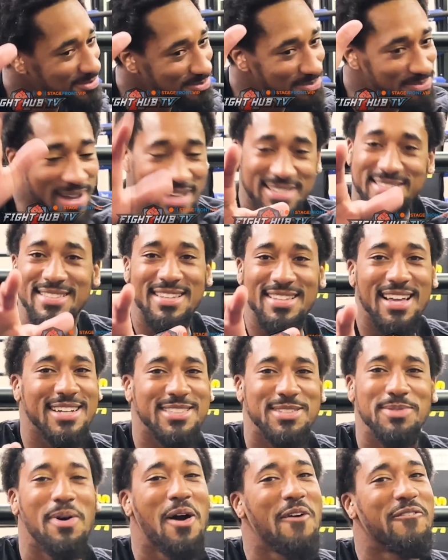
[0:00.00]
Best of luck
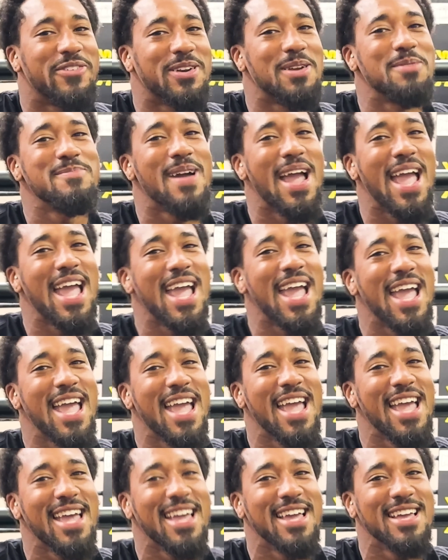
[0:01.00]
to both of them,
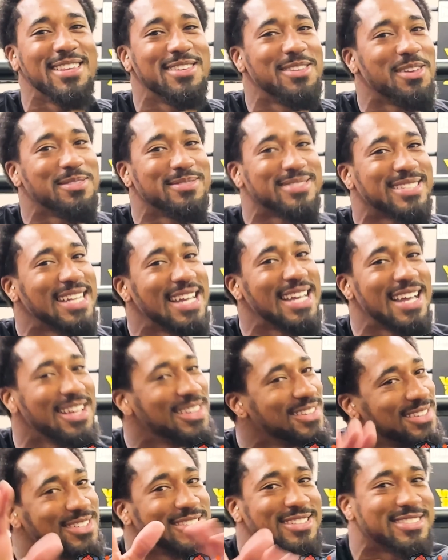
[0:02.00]
man. You know what I'm saying?
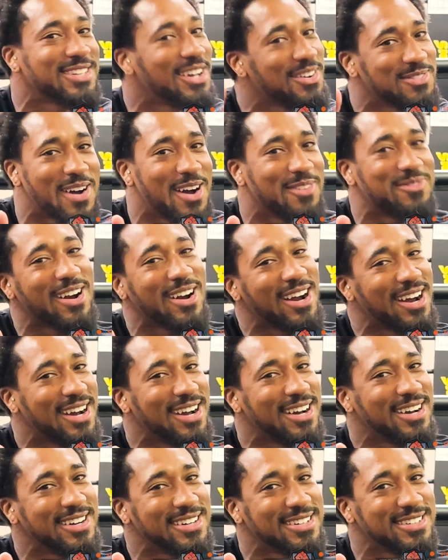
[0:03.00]
What are you talking about,
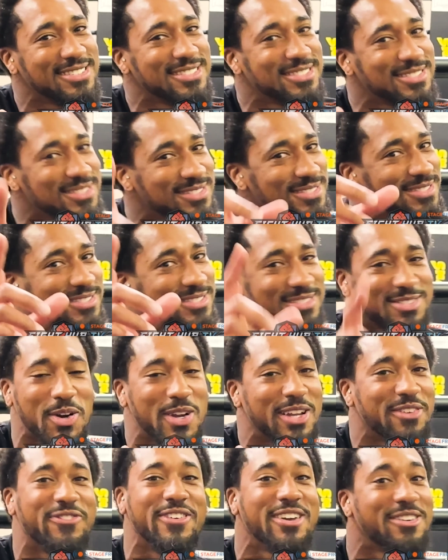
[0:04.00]
bro?
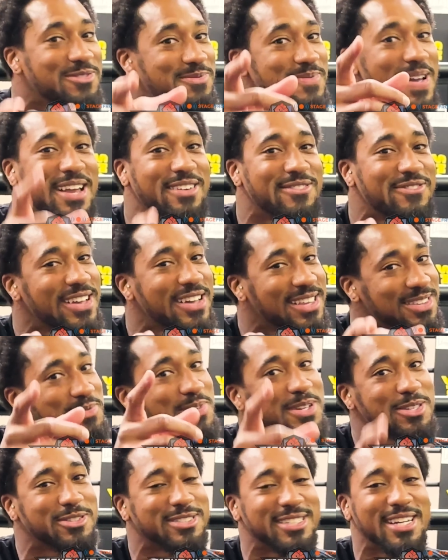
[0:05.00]
25th main event,
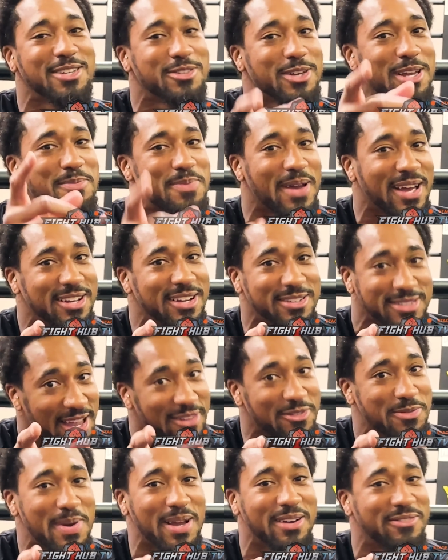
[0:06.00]
Demetrius Andrade,
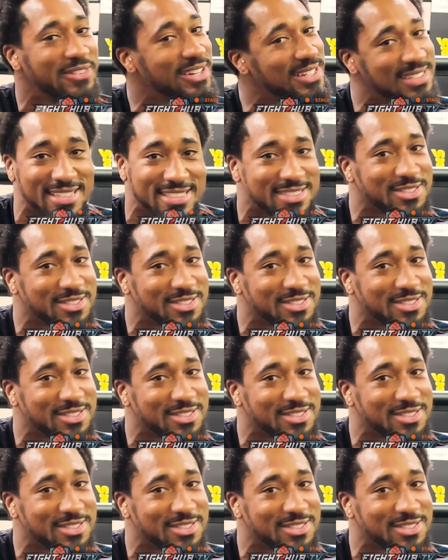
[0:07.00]
David Benavidez.